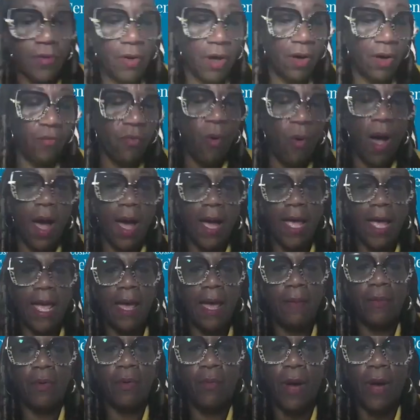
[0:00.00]
why I
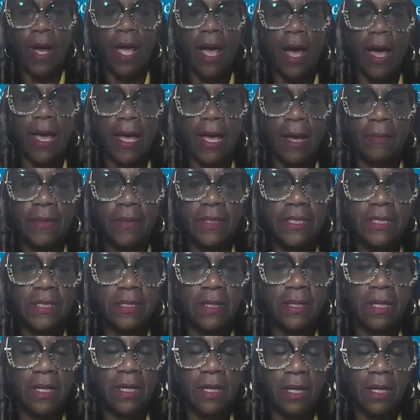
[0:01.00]
am the way I am
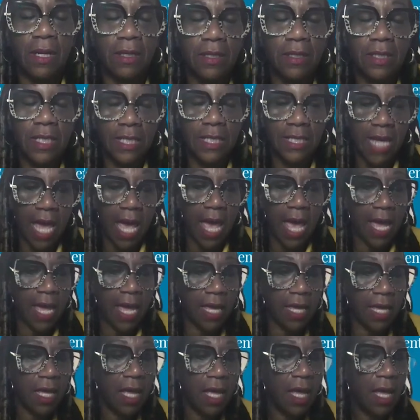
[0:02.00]

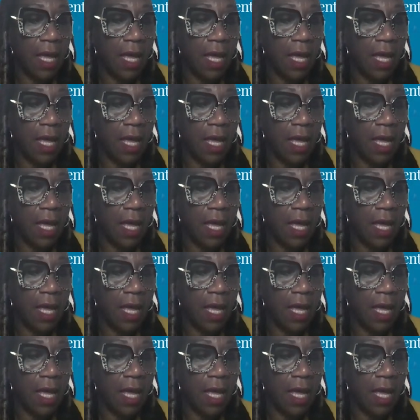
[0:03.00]
today,